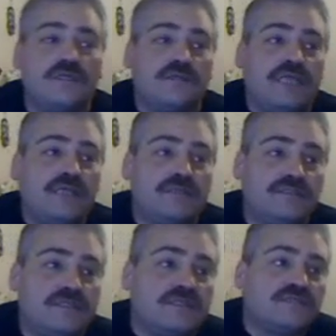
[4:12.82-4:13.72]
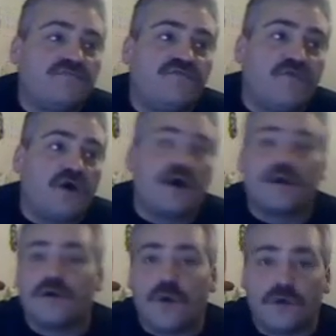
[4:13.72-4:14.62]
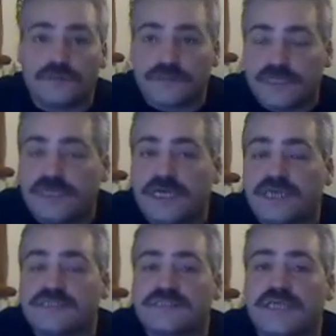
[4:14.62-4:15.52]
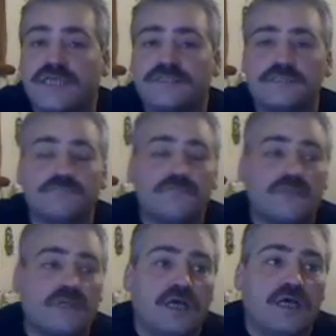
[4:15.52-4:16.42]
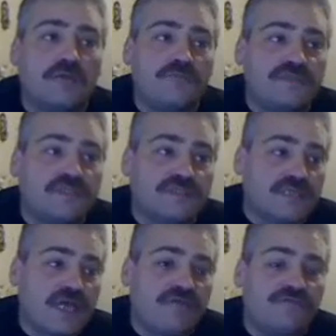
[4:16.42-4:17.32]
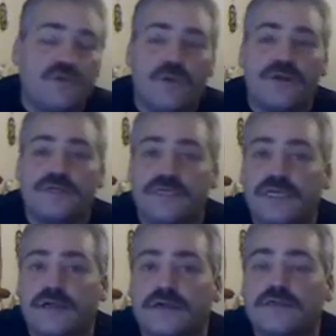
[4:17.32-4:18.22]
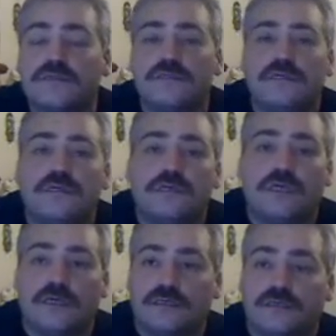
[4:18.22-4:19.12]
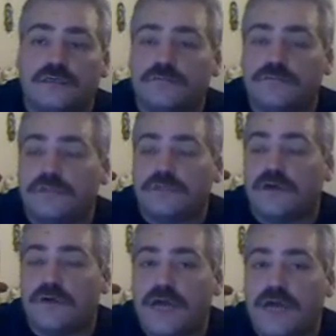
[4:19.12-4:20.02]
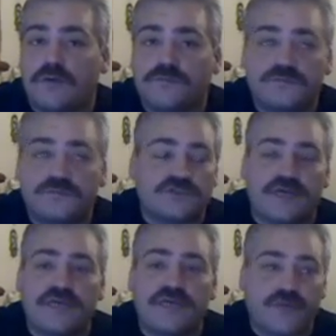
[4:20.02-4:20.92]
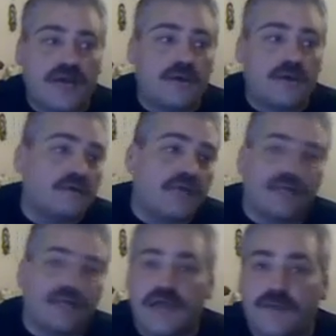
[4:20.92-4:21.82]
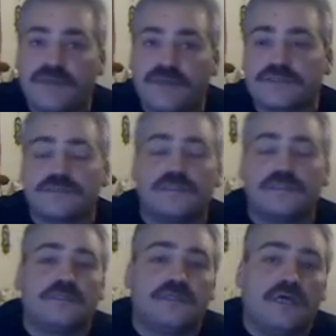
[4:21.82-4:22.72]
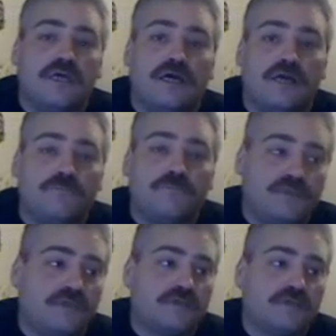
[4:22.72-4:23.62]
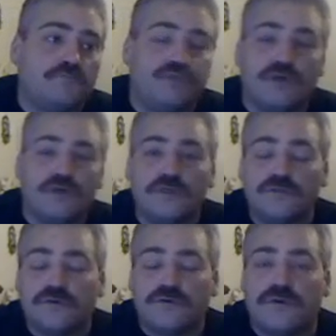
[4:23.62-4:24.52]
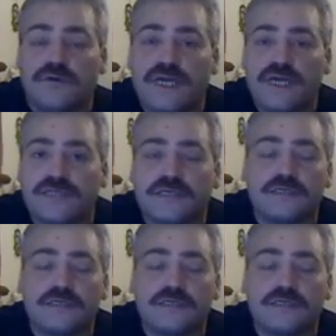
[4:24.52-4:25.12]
England is far older than the United States, but doesn't have nowhere near, our strength, power, economics, political pull, or anything.